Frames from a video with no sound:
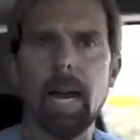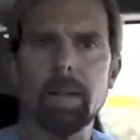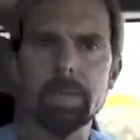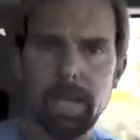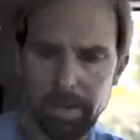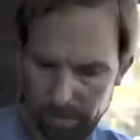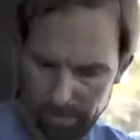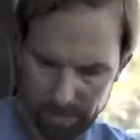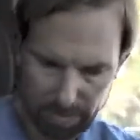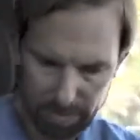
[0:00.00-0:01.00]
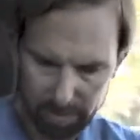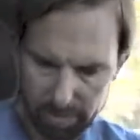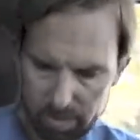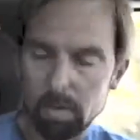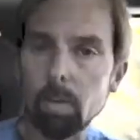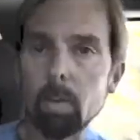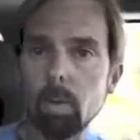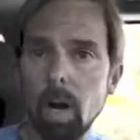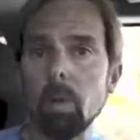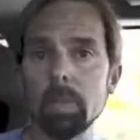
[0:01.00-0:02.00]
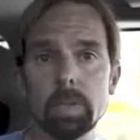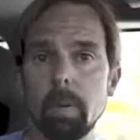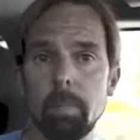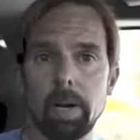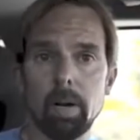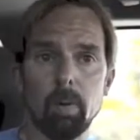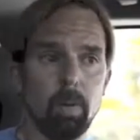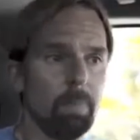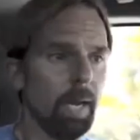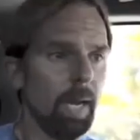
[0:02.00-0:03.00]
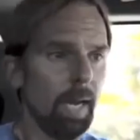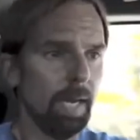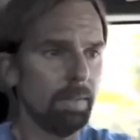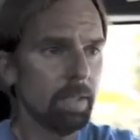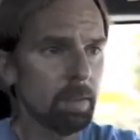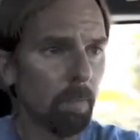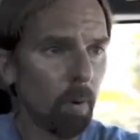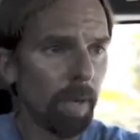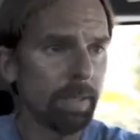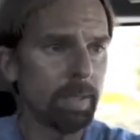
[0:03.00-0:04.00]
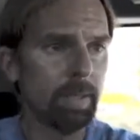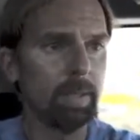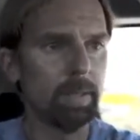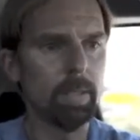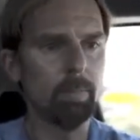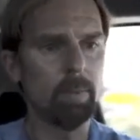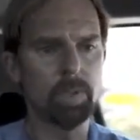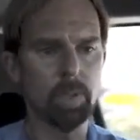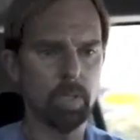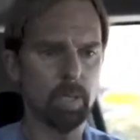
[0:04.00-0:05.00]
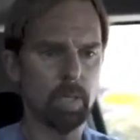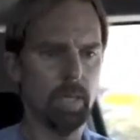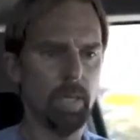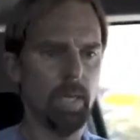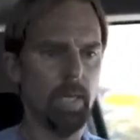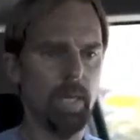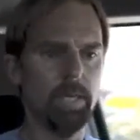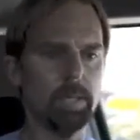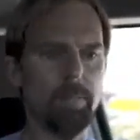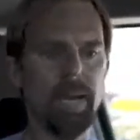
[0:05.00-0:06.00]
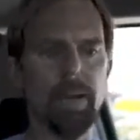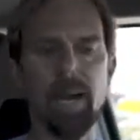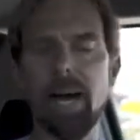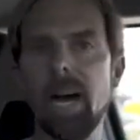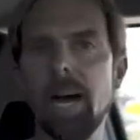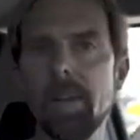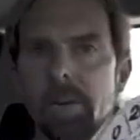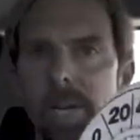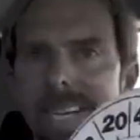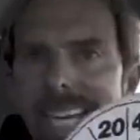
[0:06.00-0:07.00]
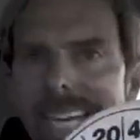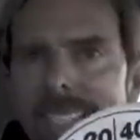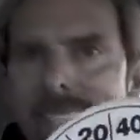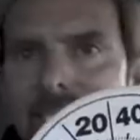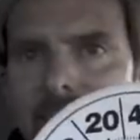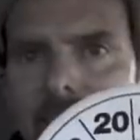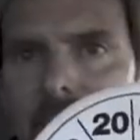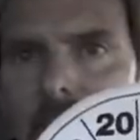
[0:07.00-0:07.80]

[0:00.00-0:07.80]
I'll tell you, it is almost unbearable. At this point, the temperature is about 106